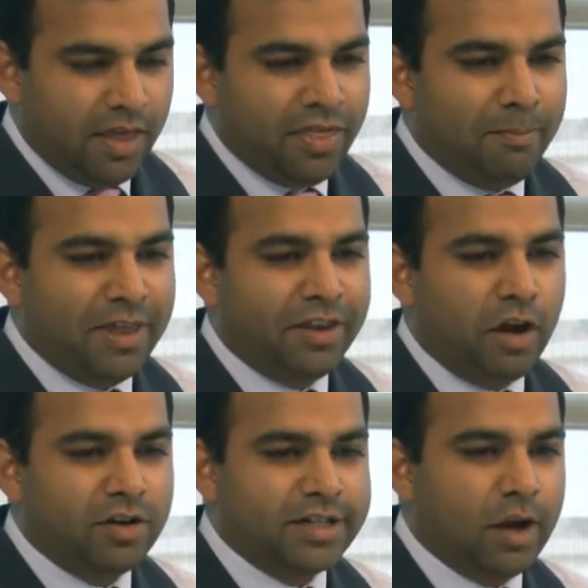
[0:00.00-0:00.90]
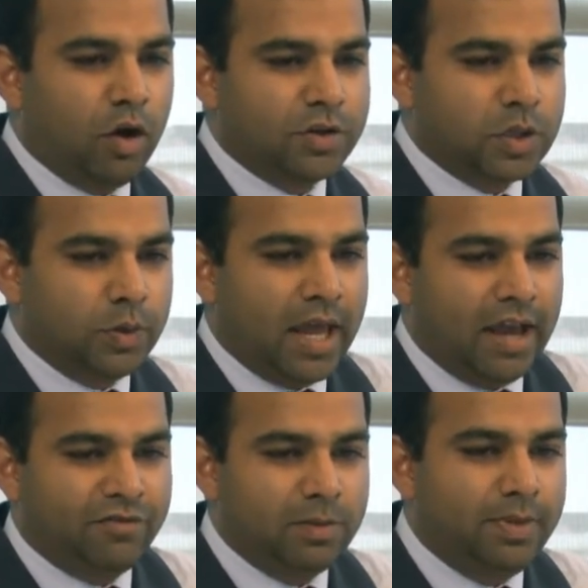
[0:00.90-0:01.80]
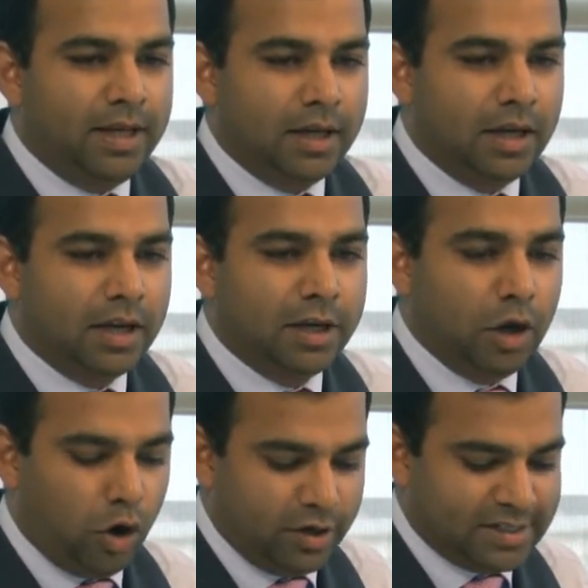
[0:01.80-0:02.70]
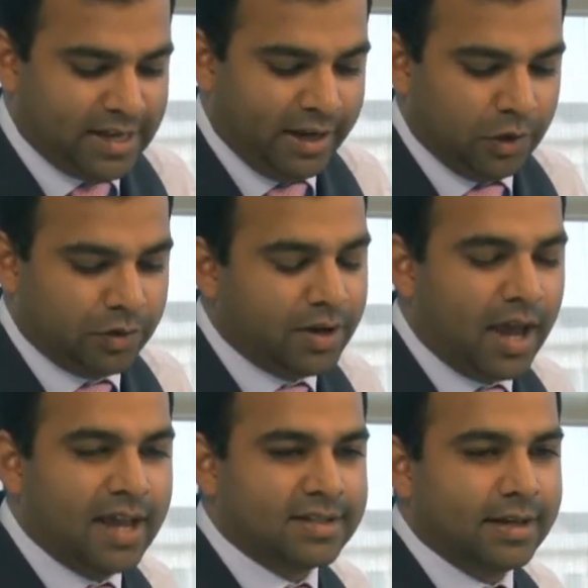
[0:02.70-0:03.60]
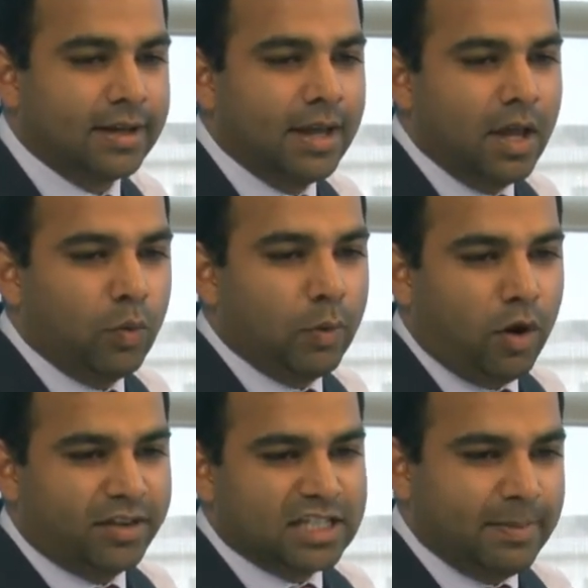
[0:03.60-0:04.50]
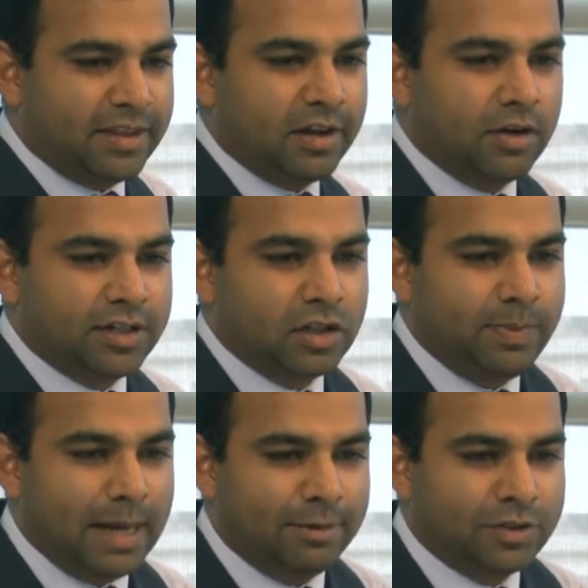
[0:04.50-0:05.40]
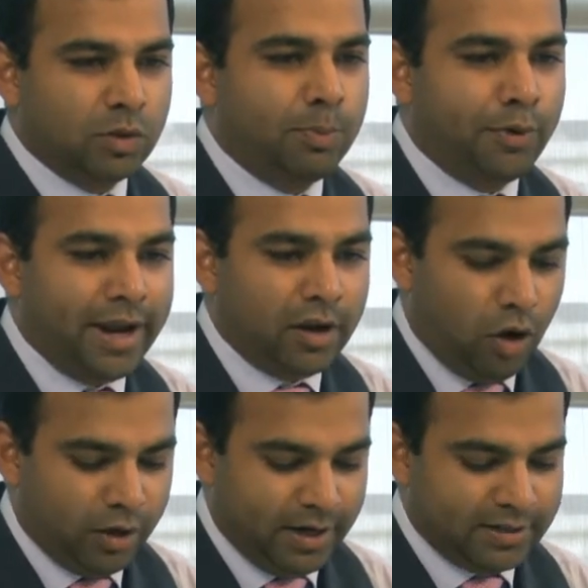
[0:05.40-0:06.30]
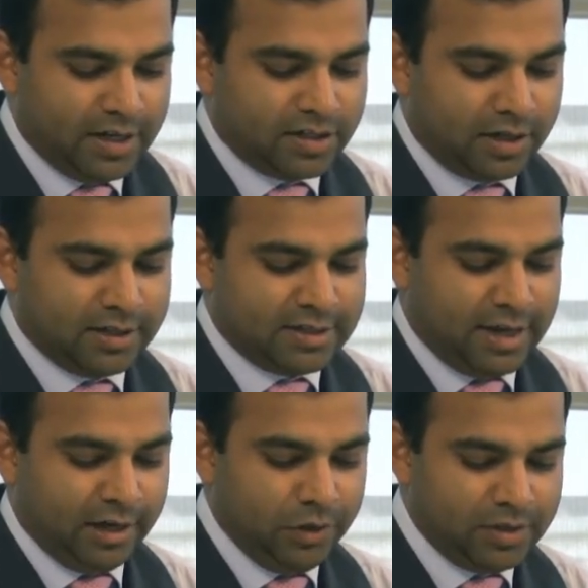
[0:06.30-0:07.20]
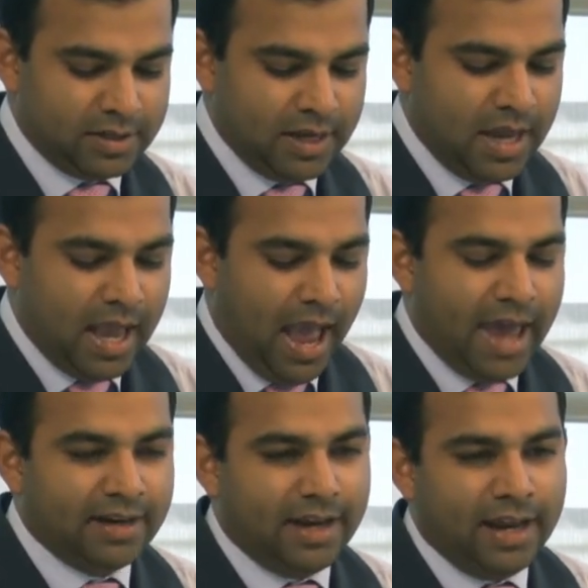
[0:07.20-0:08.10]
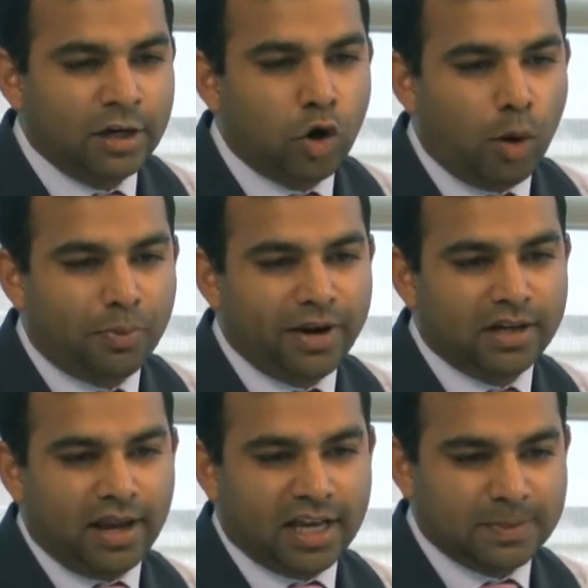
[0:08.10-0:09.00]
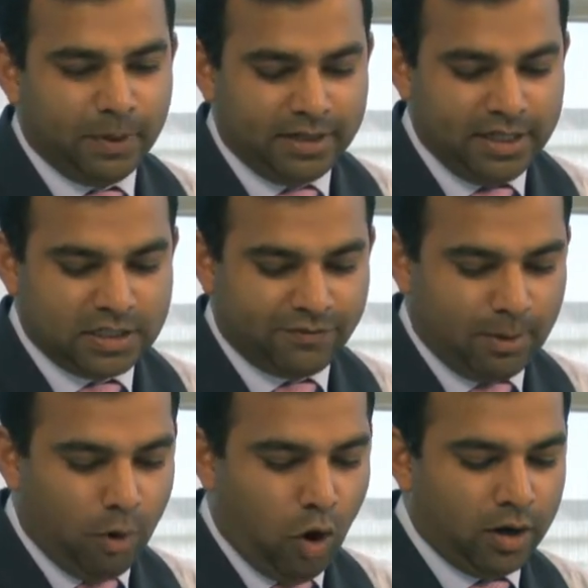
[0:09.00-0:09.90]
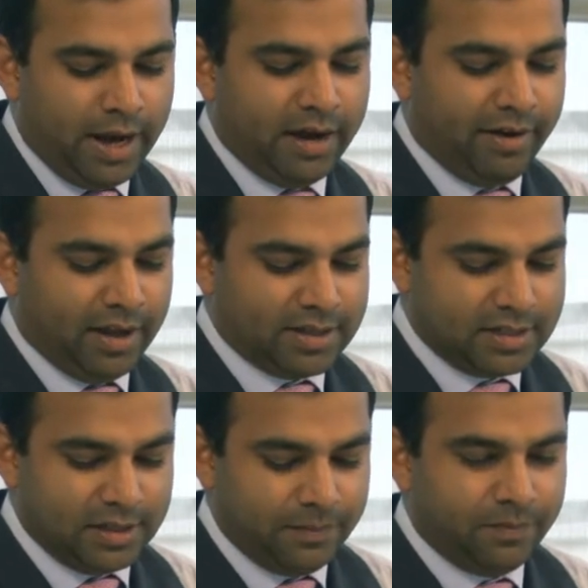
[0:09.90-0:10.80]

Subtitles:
The methodology also would have to be non-siloed, as in we want this methodology to be able to break organizational silos and incorporate expertise from all areas.